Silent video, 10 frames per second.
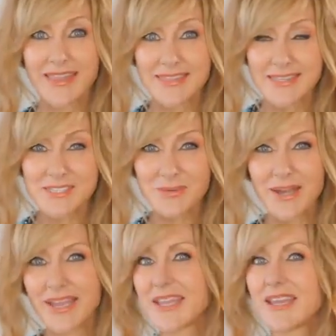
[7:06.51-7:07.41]
And this
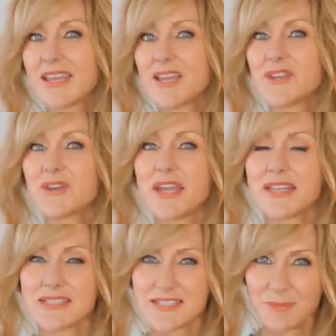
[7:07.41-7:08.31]
way, you're
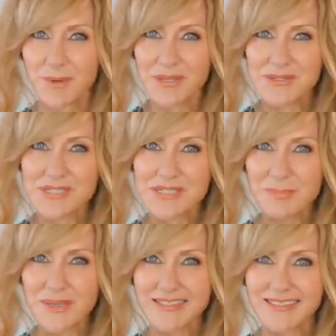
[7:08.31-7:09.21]
getting someone else's
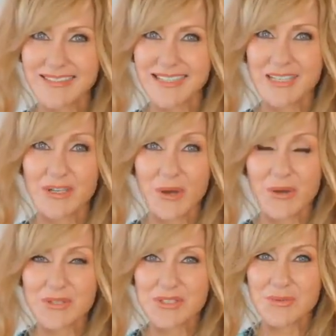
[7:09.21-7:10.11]
opinion in an
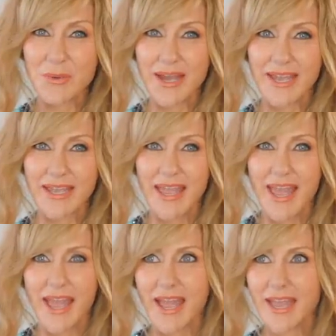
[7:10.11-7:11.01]
honest way,
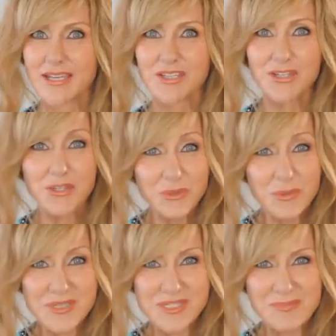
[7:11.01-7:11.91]
and you
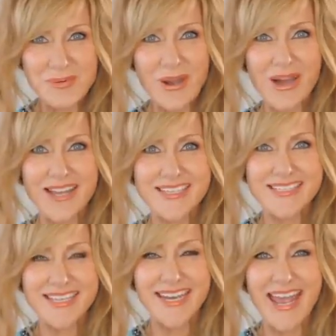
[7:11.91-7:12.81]
will be
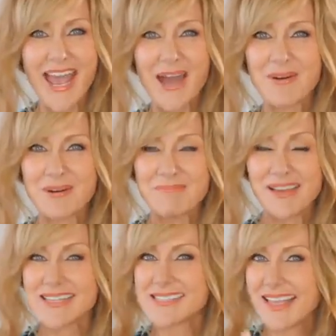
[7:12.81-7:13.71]
surprised at how
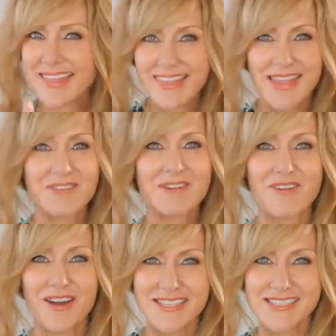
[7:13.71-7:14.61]
amazing their
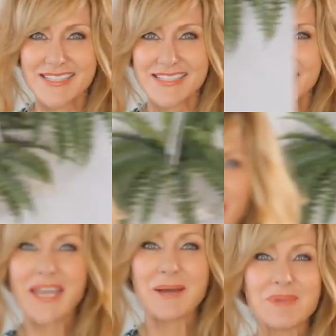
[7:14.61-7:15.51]
advice is. When you
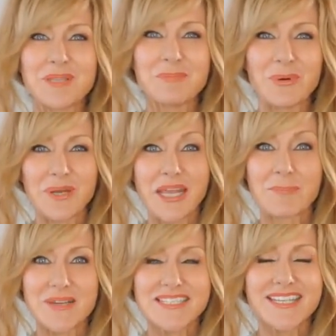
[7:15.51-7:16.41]
wake up in the
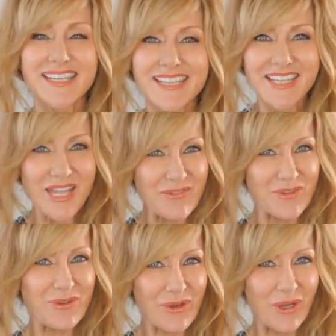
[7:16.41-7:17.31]
morning, particularly
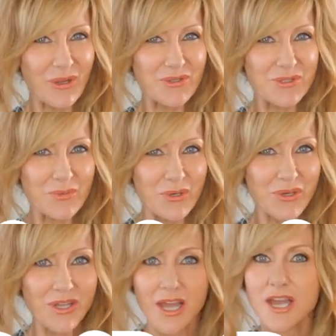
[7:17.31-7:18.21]
if you're not going to
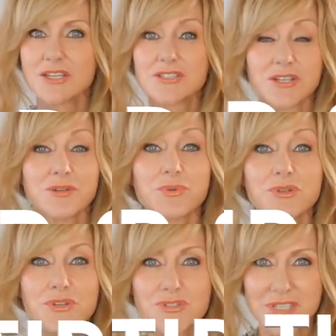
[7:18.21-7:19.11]
work, don't
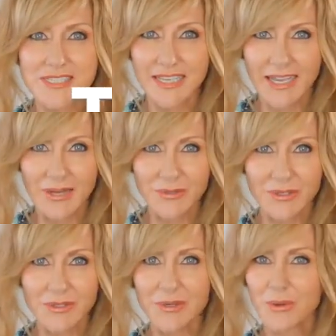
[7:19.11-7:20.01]
put your dressing gown
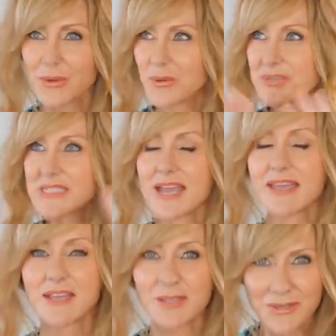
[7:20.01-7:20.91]
on or your
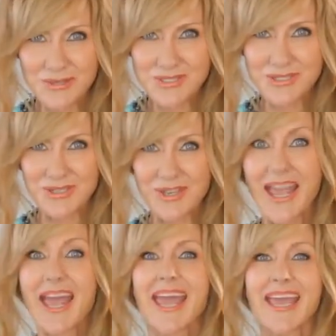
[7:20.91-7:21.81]
daggy clothes on.
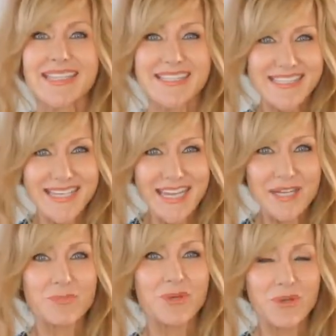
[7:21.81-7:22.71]

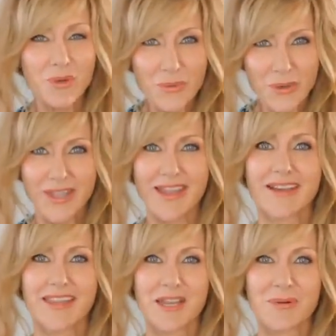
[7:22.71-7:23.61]
Instead, put your
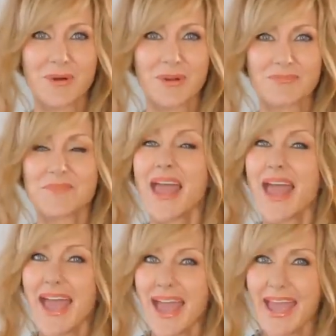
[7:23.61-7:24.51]
workout gear on.
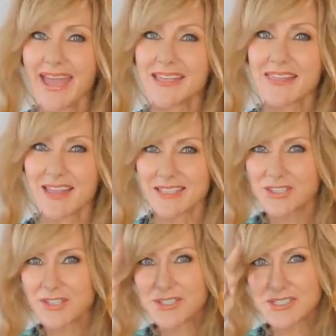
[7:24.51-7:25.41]
And
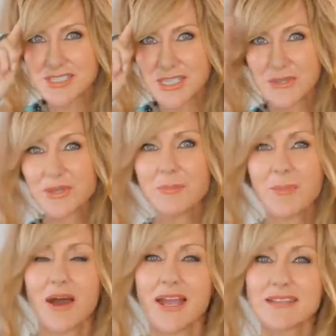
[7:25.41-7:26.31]
that's going to tell your
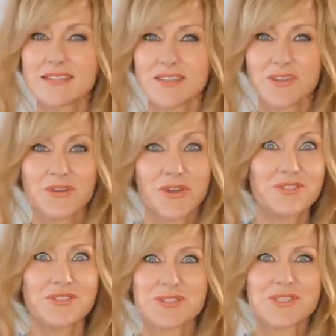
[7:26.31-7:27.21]
mind that you're
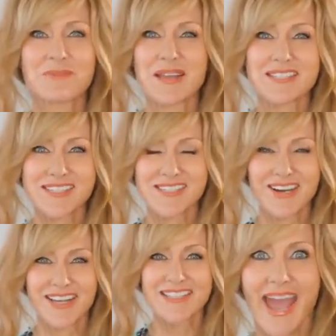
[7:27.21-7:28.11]
going to do some
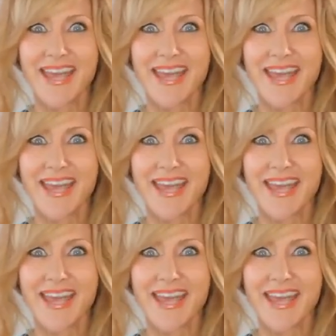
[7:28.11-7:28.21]
exercise.